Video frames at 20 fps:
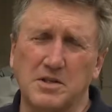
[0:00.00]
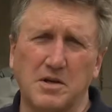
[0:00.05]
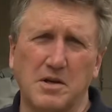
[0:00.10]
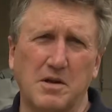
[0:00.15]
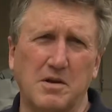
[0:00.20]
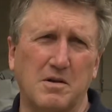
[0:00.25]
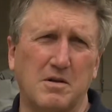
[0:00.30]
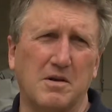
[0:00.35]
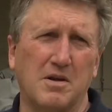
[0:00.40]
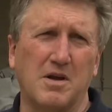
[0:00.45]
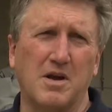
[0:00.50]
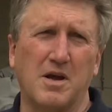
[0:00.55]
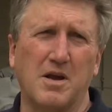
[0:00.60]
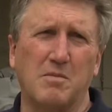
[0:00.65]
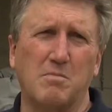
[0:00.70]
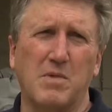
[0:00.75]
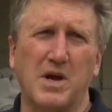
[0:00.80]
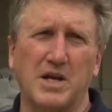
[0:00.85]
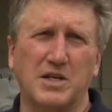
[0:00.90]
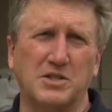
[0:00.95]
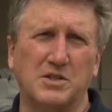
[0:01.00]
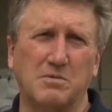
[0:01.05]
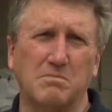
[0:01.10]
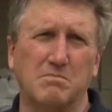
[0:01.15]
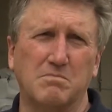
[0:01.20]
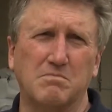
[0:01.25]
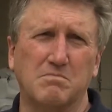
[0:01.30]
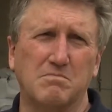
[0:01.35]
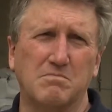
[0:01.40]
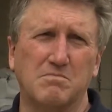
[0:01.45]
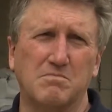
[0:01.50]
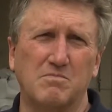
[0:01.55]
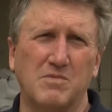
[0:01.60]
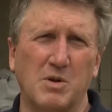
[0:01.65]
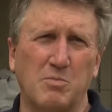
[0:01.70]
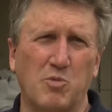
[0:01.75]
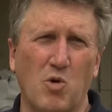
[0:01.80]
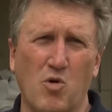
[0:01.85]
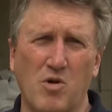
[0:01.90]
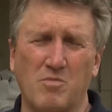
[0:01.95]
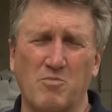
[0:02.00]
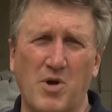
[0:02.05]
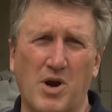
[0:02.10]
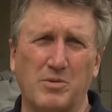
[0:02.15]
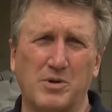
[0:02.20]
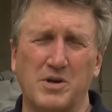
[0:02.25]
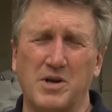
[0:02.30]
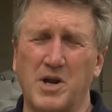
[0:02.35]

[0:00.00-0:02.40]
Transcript: and make some important, probably